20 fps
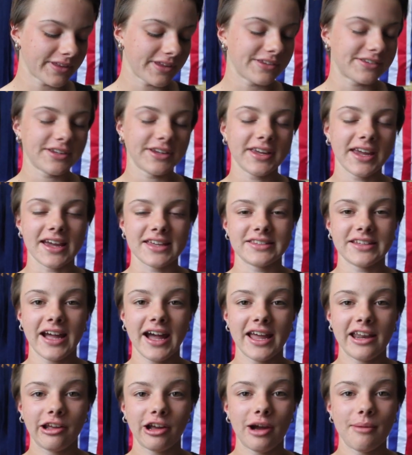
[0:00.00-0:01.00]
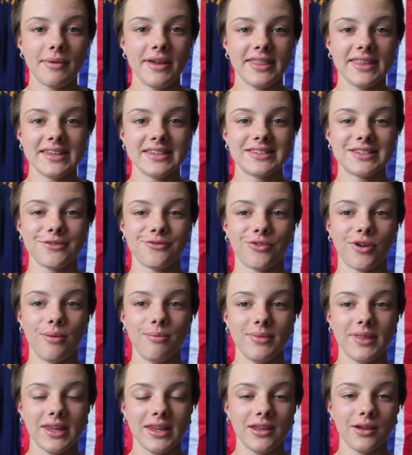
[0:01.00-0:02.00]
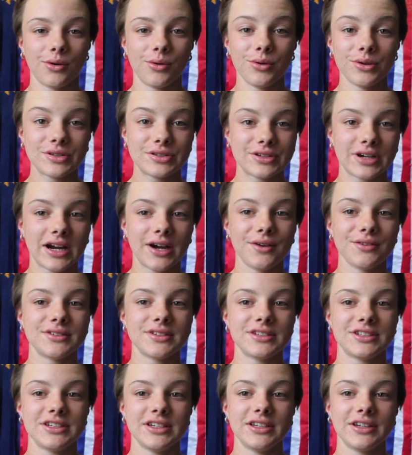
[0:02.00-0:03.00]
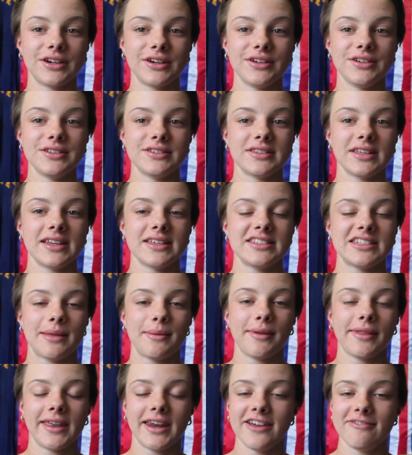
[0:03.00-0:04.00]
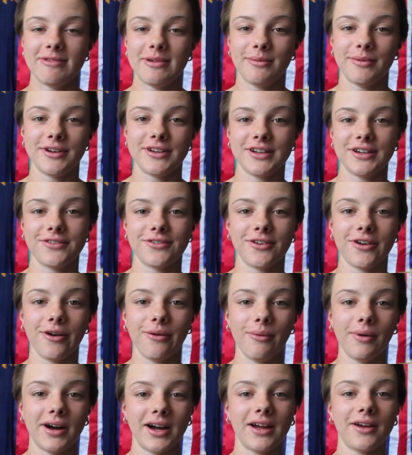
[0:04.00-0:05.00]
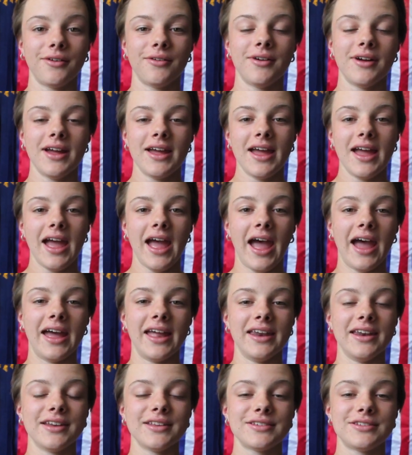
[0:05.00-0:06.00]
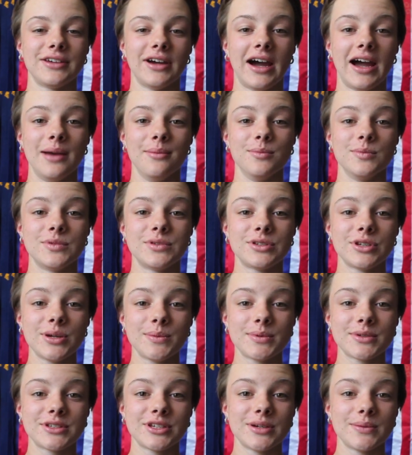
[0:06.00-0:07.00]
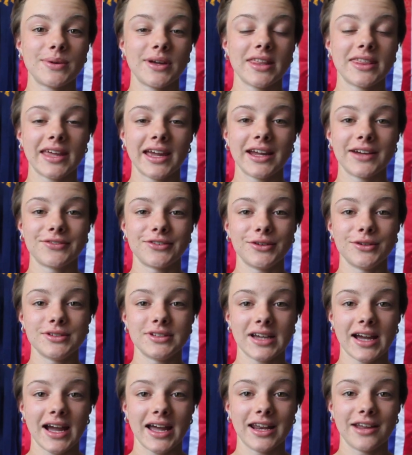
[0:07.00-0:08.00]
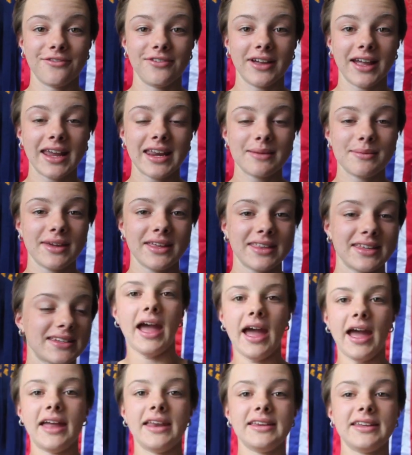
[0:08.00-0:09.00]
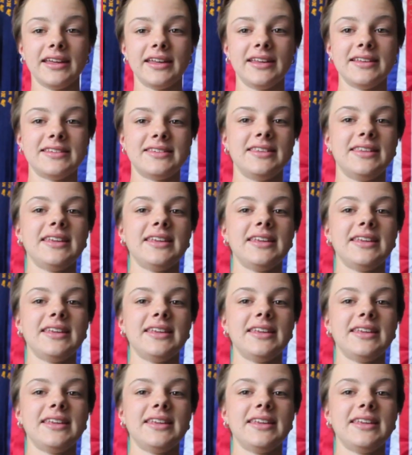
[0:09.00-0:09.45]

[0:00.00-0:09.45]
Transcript: so yeah, so Hannah got me this from the Horse Trials. She knows that it's something that I've been wanting for a while, and so I'm super super thankful to Hannah for getting me this. And it is